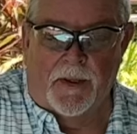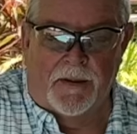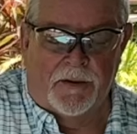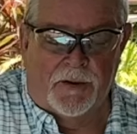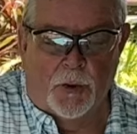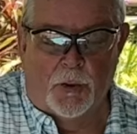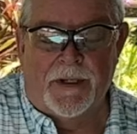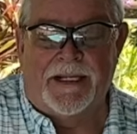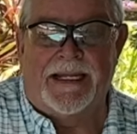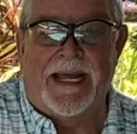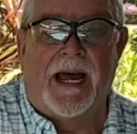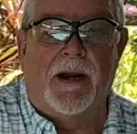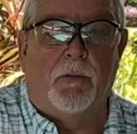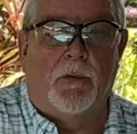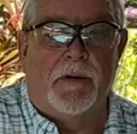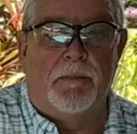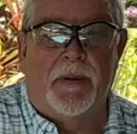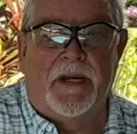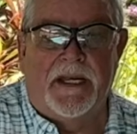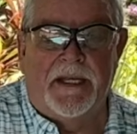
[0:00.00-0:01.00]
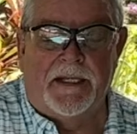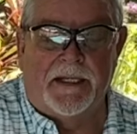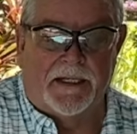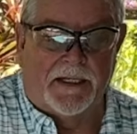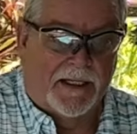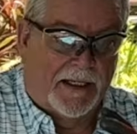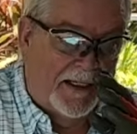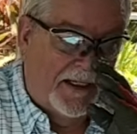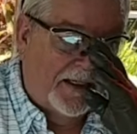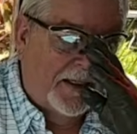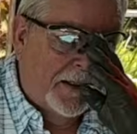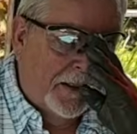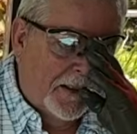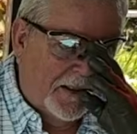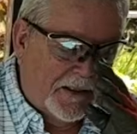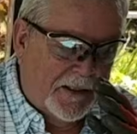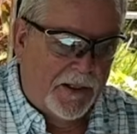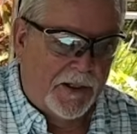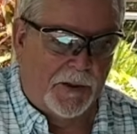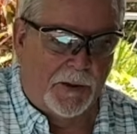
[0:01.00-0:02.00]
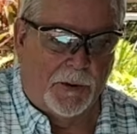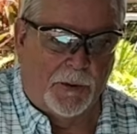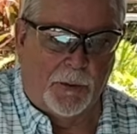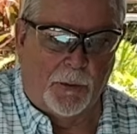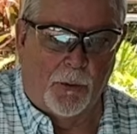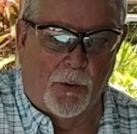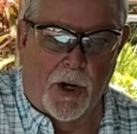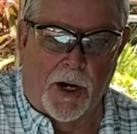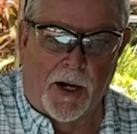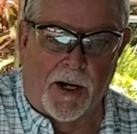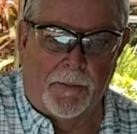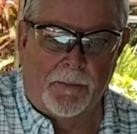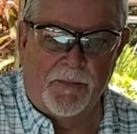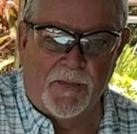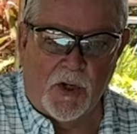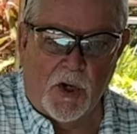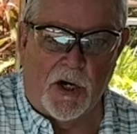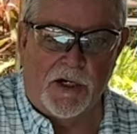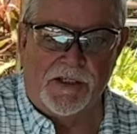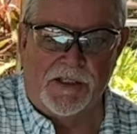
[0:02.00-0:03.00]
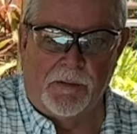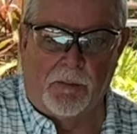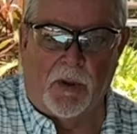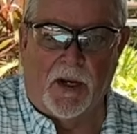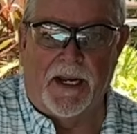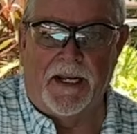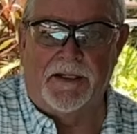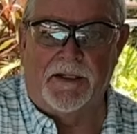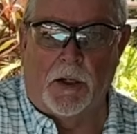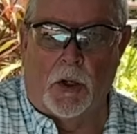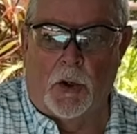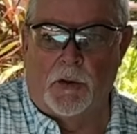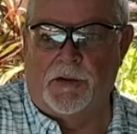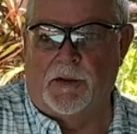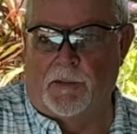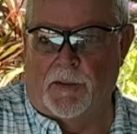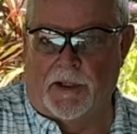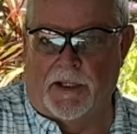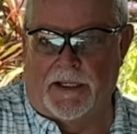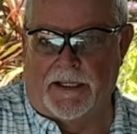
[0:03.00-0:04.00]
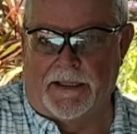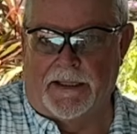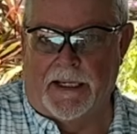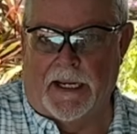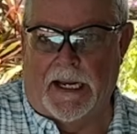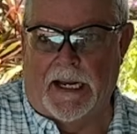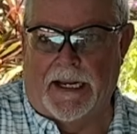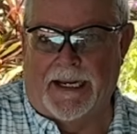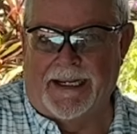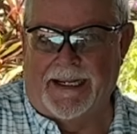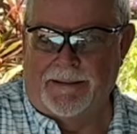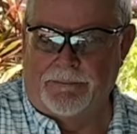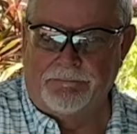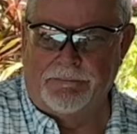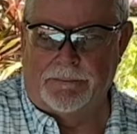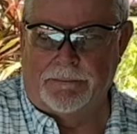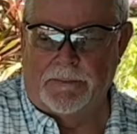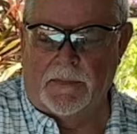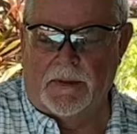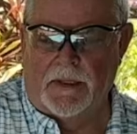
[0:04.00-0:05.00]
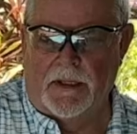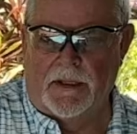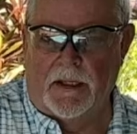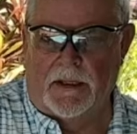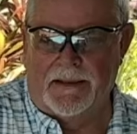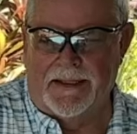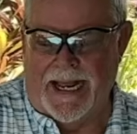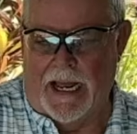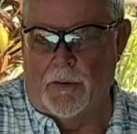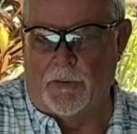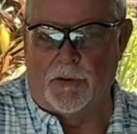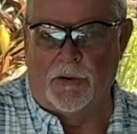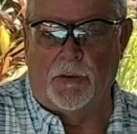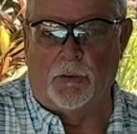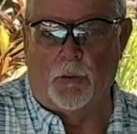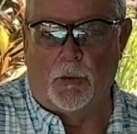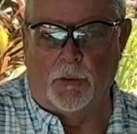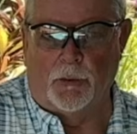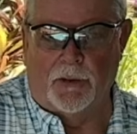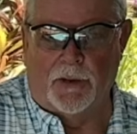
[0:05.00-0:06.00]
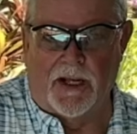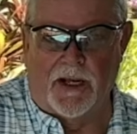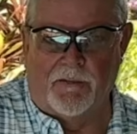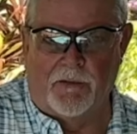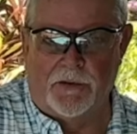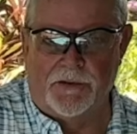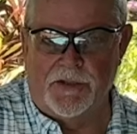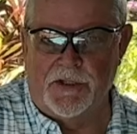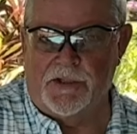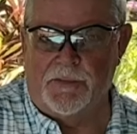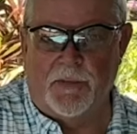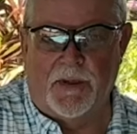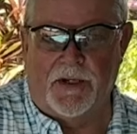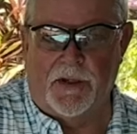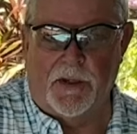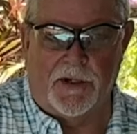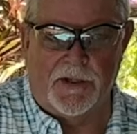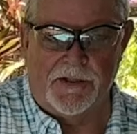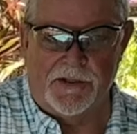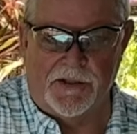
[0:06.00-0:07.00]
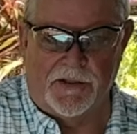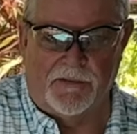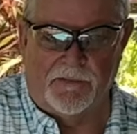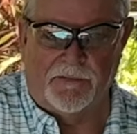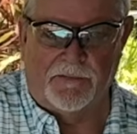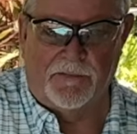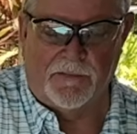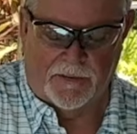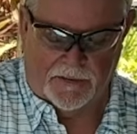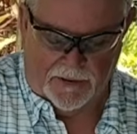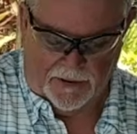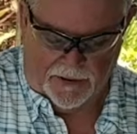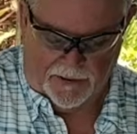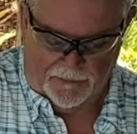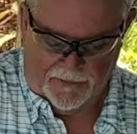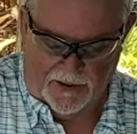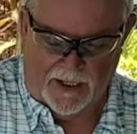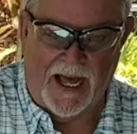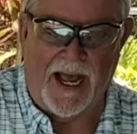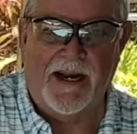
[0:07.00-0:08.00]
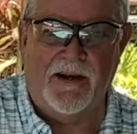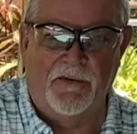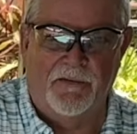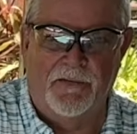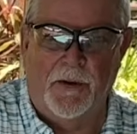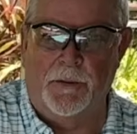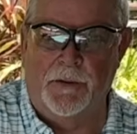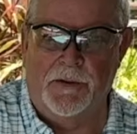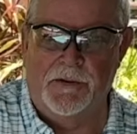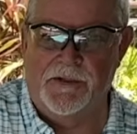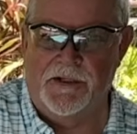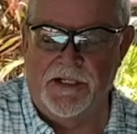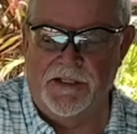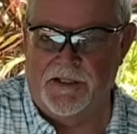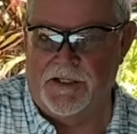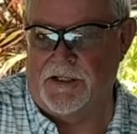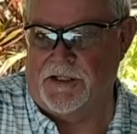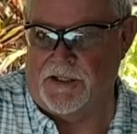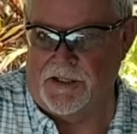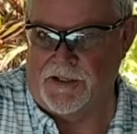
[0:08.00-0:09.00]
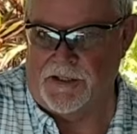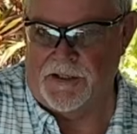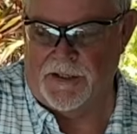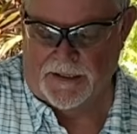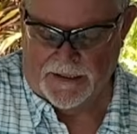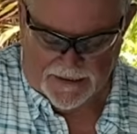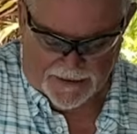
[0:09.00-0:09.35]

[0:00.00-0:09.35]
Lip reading: doing that repeatedly is going to cause the plant to ultimately die down to the root level, just because of the lack of photosynthesis.